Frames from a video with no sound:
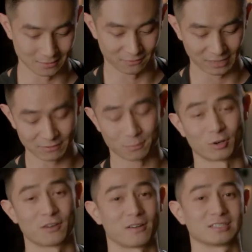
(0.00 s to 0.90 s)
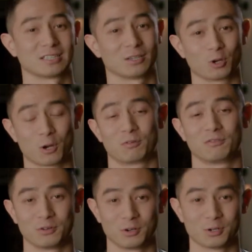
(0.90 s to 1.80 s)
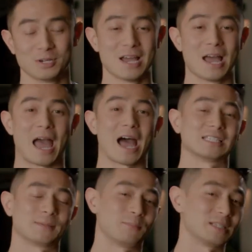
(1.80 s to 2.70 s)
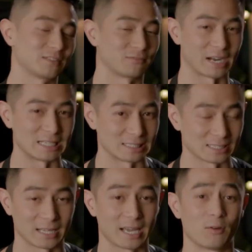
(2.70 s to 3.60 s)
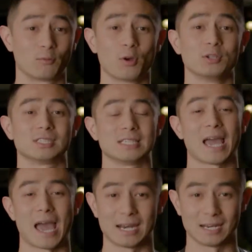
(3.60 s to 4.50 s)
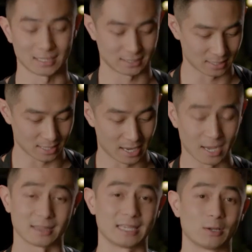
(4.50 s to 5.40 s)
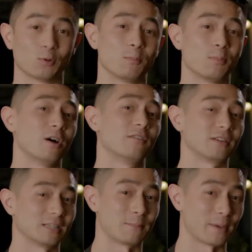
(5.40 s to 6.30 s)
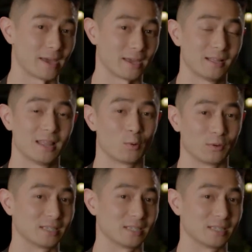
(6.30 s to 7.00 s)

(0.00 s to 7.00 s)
flavor profiles of the Lungo Profondo has bits of raisins in there, roasty and nutty, and I think it will perfectly pair with